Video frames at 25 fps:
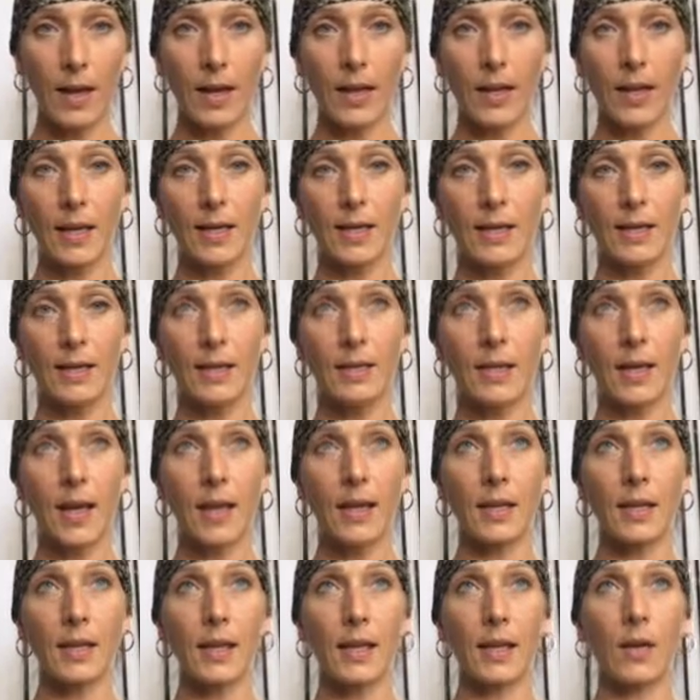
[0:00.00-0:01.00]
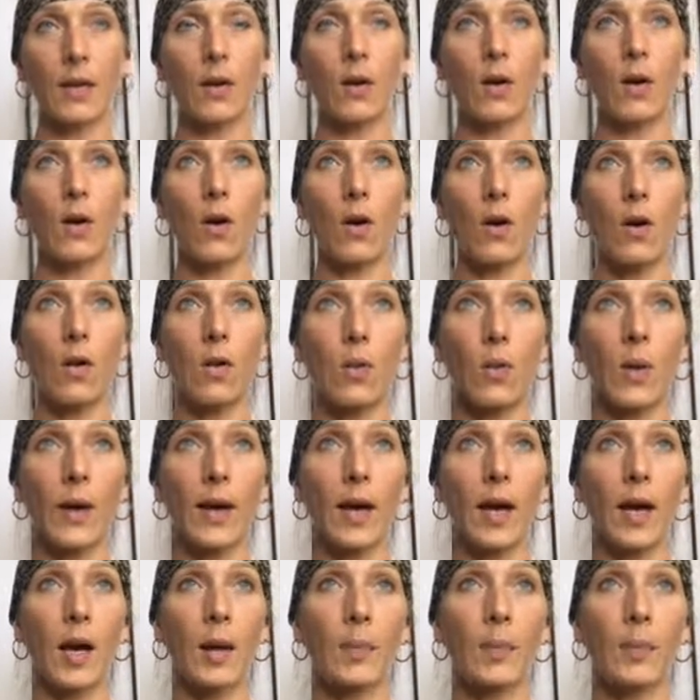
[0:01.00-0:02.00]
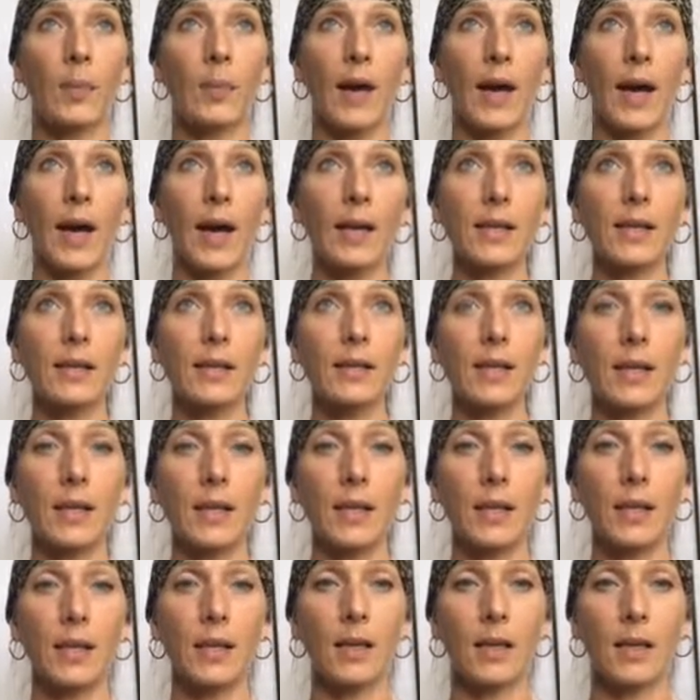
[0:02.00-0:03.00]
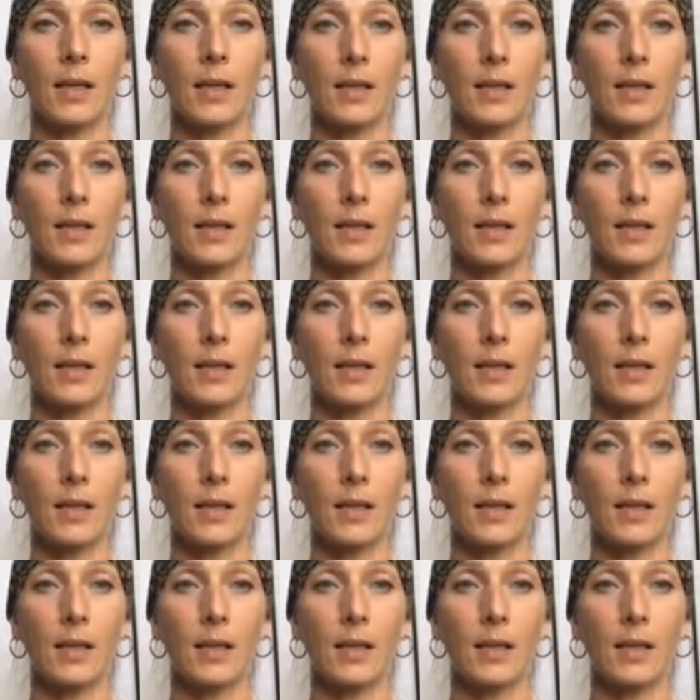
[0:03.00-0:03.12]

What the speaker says: and extending all the way up past the